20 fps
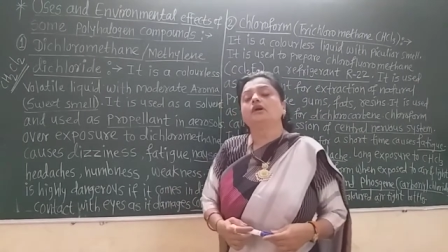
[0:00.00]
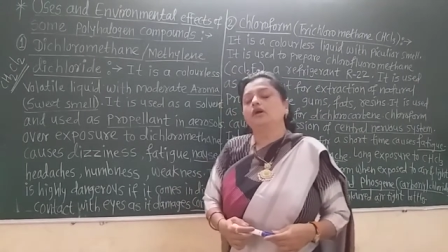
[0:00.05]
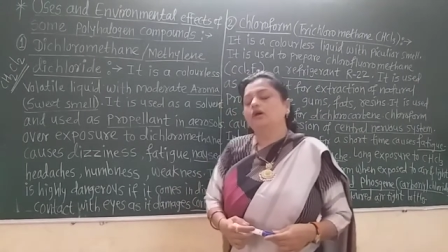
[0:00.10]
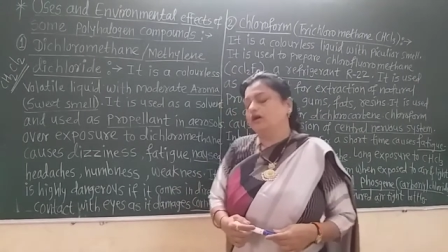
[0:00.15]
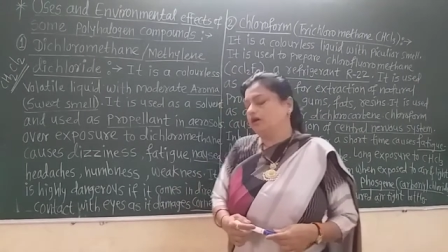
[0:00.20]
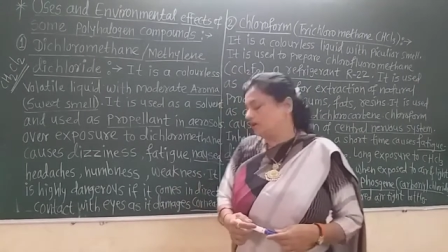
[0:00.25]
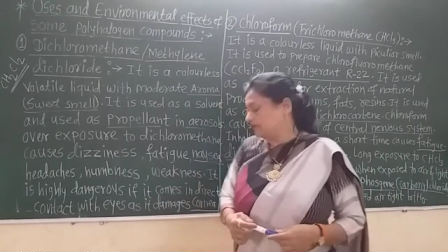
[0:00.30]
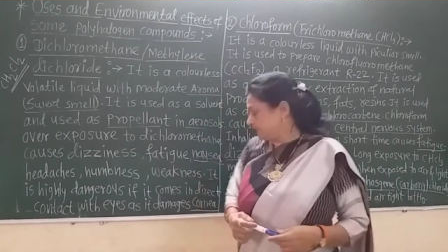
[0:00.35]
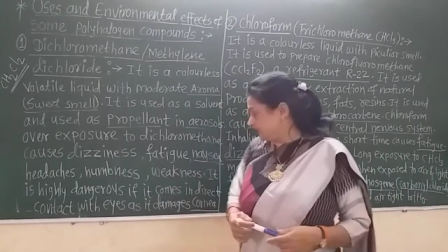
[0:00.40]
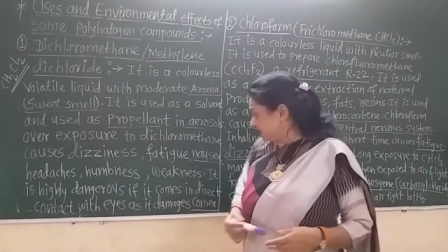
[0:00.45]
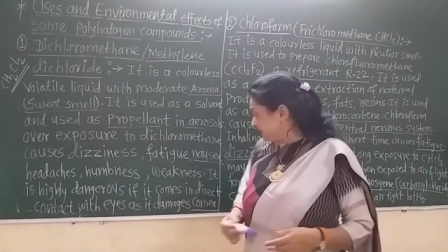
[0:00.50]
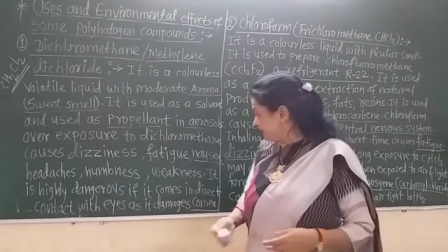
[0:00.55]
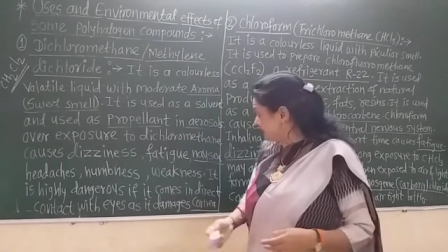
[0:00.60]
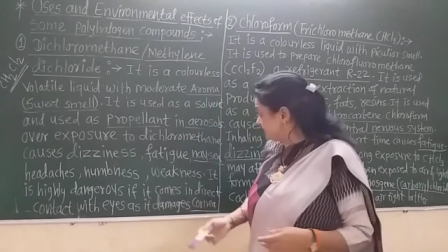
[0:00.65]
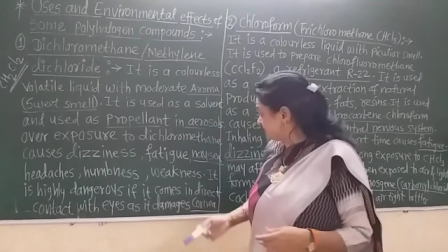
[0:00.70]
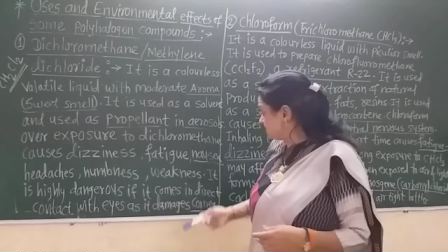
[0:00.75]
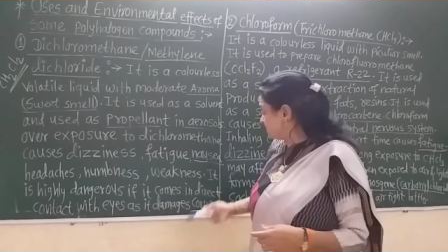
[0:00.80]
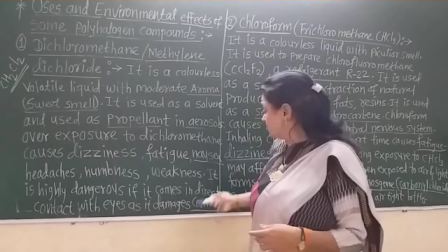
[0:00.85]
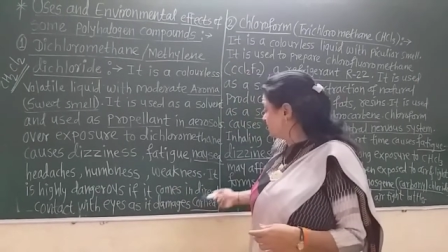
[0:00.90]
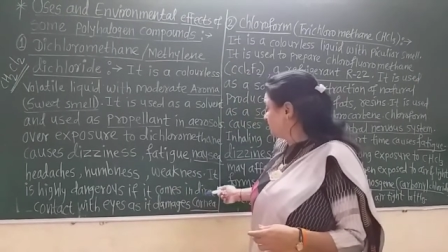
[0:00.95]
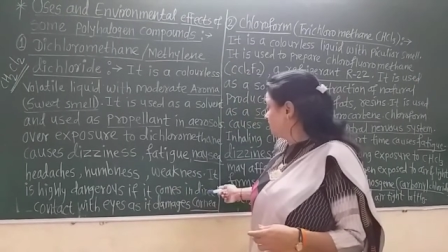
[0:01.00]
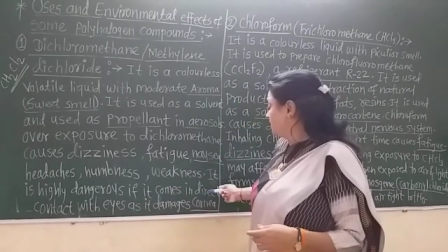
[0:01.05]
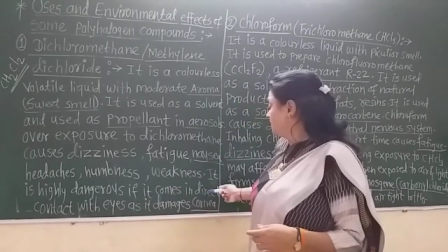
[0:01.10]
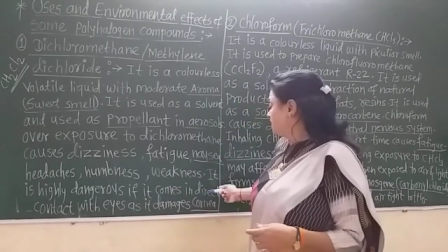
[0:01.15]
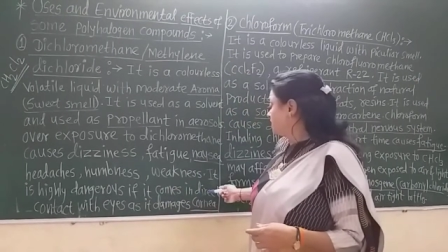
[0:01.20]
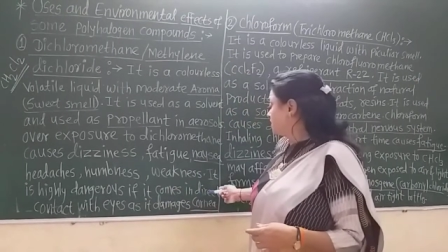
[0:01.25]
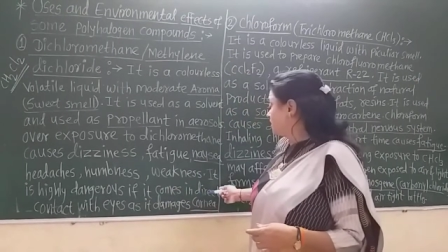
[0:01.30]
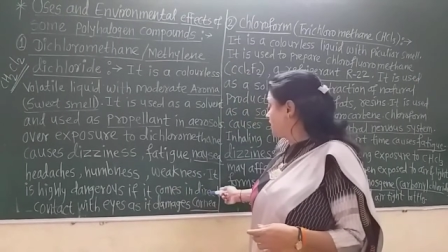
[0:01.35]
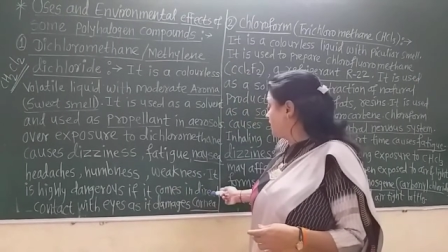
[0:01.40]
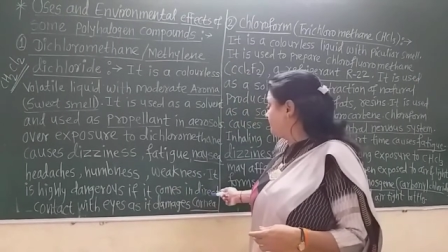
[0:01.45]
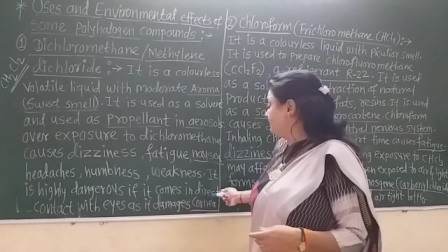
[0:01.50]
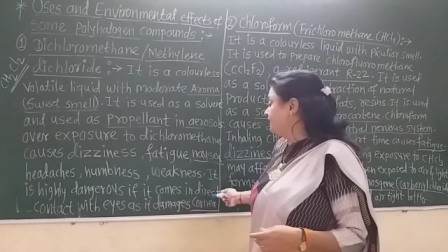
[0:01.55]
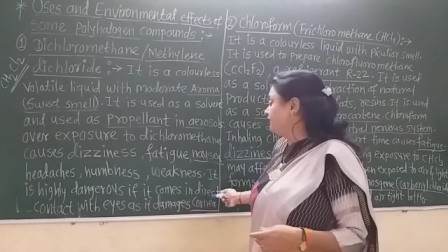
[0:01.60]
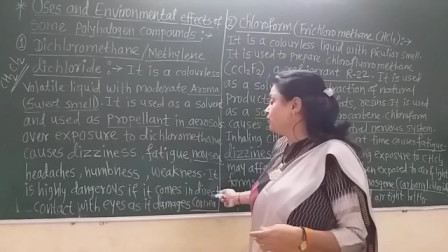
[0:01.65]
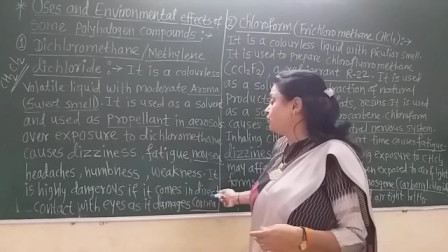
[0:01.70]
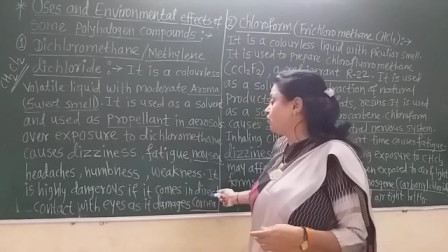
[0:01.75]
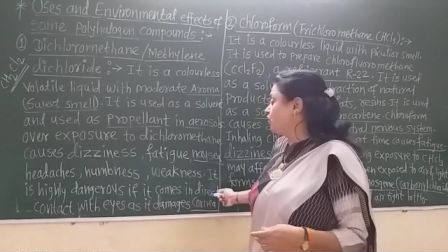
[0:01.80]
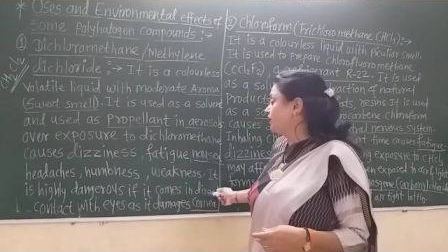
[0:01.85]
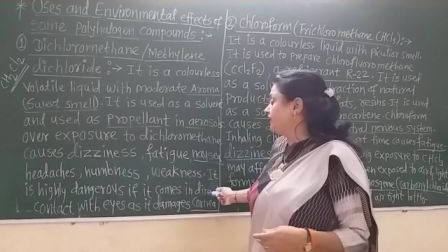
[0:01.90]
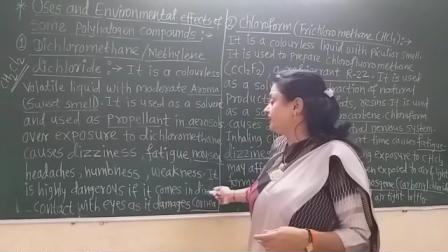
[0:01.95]
that is come
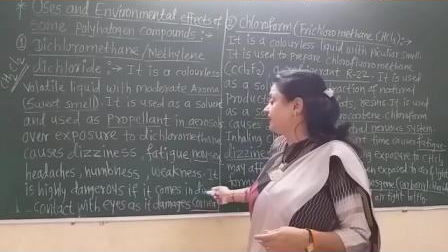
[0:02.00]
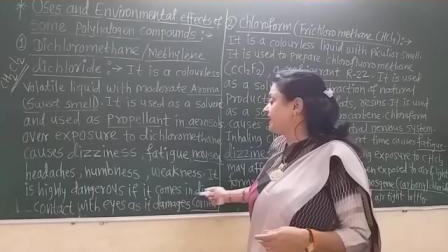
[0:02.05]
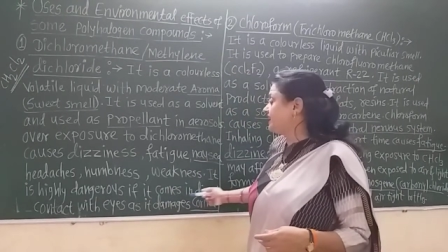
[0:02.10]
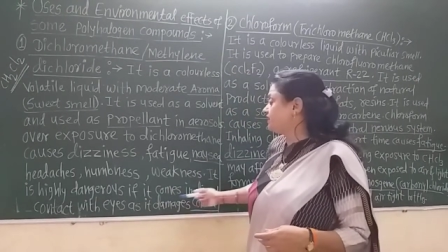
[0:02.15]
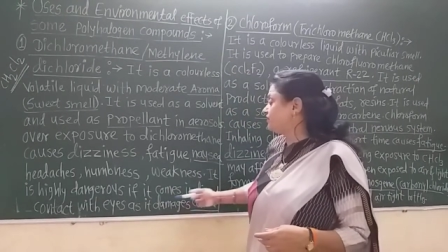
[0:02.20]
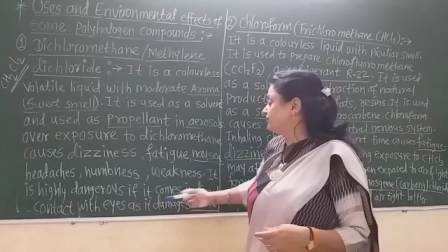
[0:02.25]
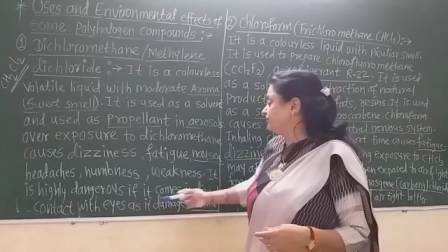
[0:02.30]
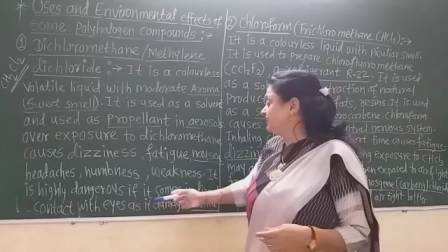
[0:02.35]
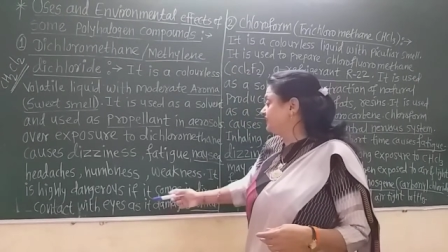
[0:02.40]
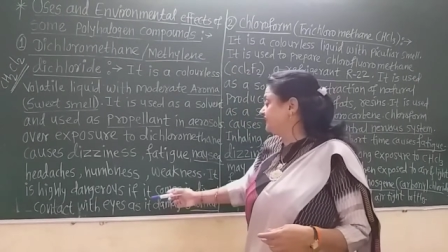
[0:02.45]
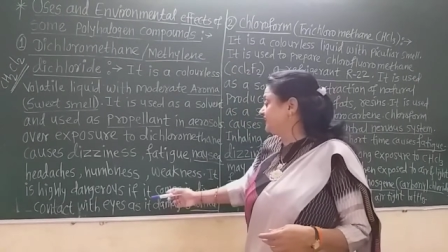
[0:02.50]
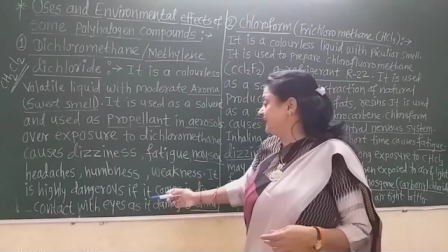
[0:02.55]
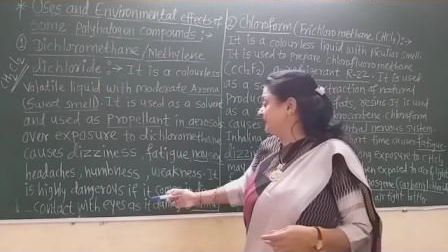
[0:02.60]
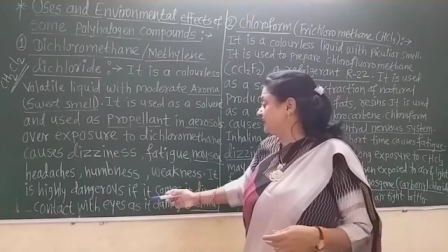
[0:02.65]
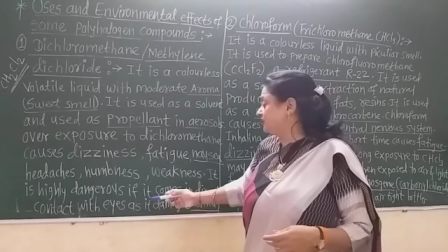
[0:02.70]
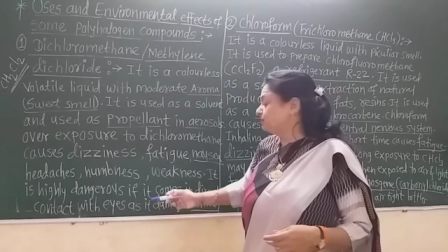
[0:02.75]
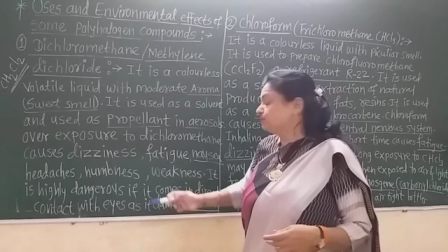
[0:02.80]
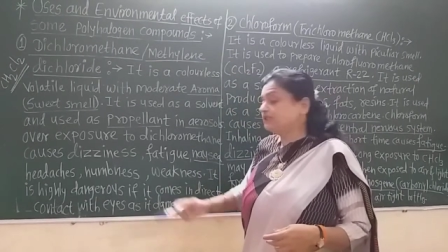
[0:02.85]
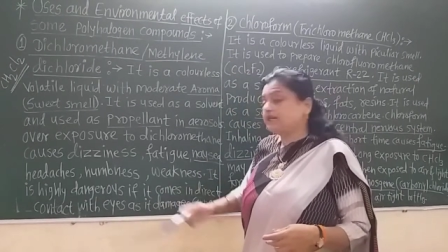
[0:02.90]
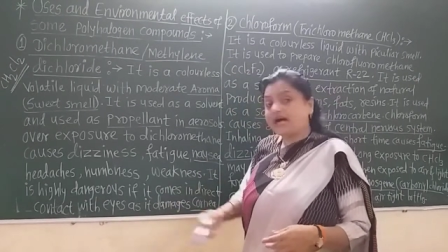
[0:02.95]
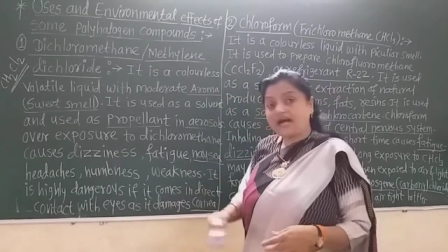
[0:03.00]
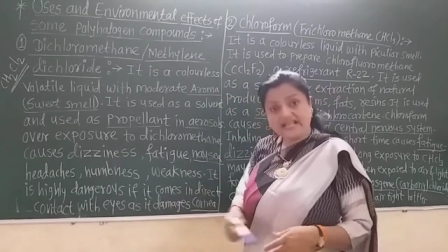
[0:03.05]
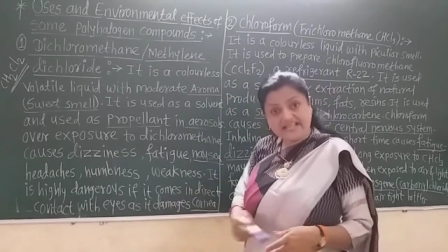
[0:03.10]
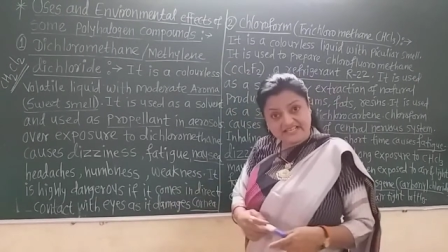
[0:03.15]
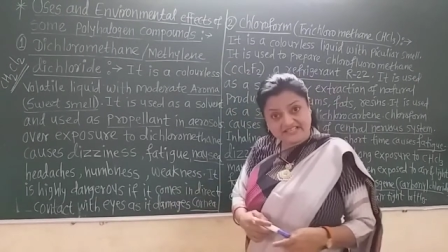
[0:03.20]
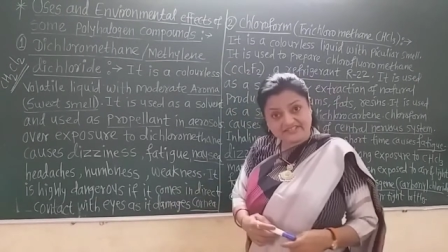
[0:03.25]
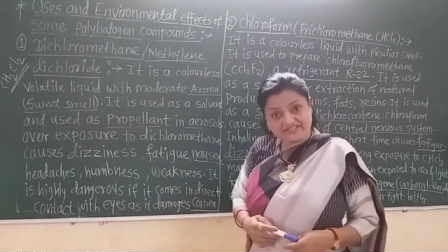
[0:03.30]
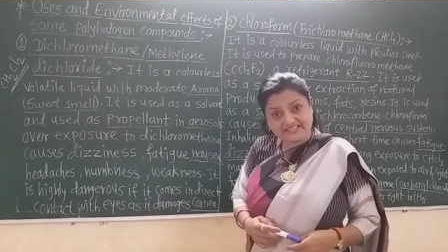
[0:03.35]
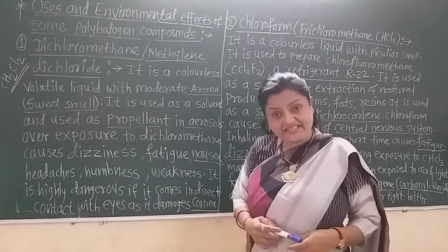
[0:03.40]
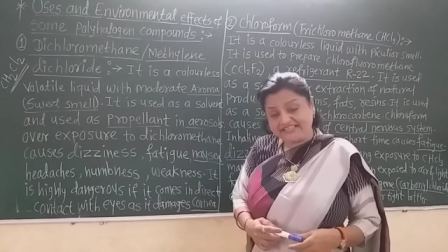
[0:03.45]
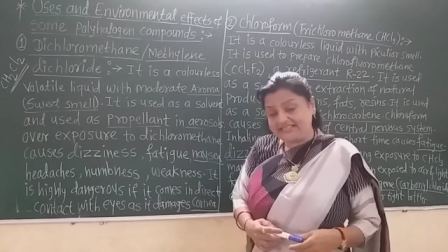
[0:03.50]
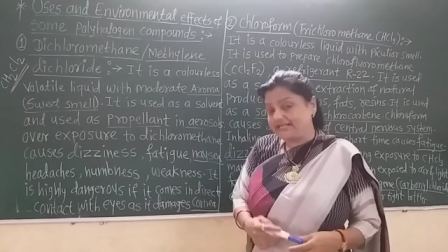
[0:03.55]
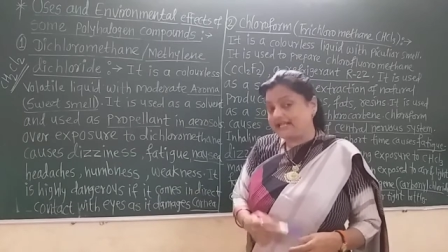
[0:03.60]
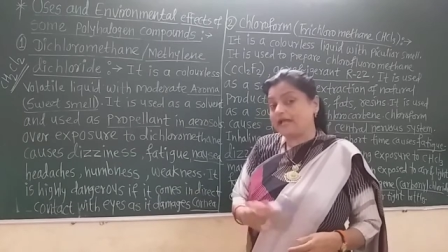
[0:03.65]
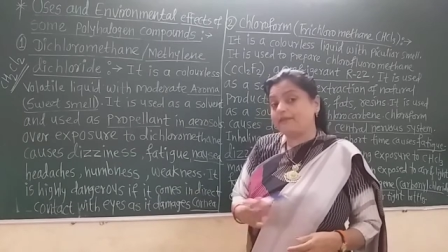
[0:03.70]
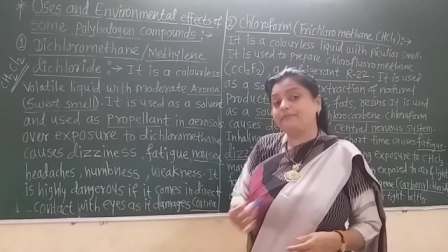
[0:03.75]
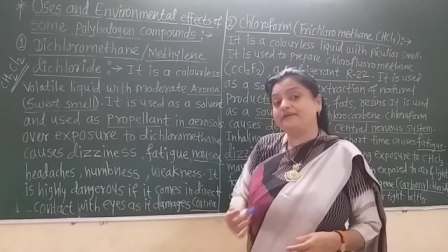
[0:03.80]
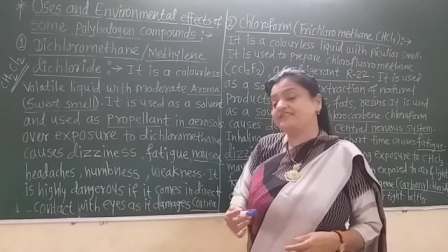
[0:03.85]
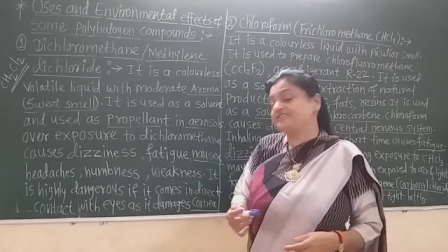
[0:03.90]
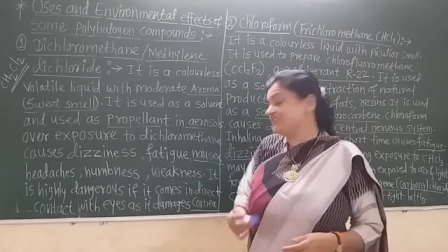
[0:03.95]
in contact with that of the eyes, it
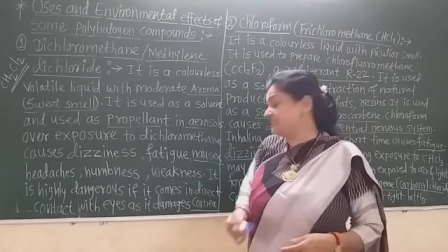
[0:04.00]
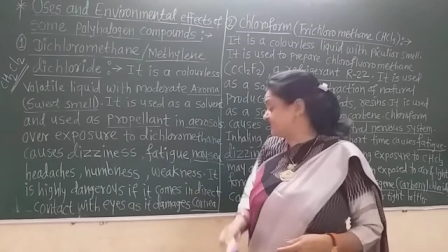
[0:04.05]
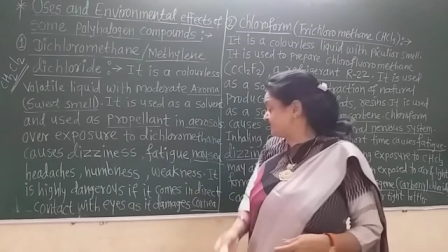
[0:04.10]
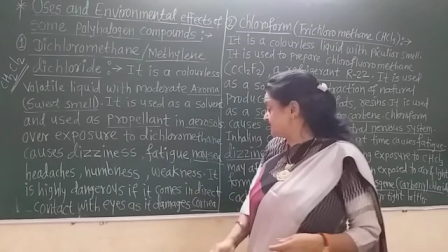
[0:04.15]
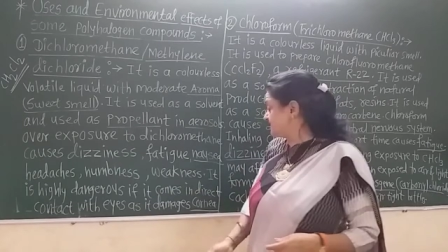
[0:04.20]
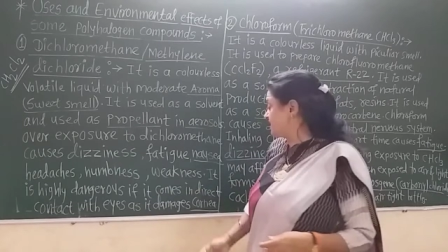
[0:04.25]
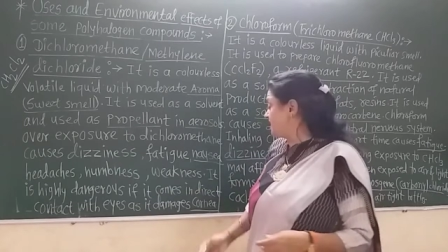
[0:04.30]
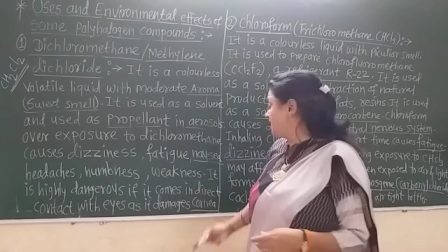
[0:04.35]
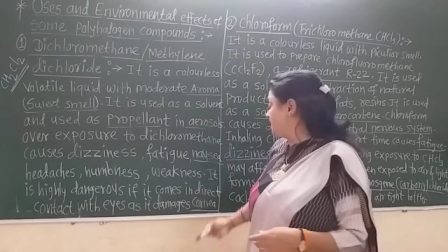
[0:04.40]
damages the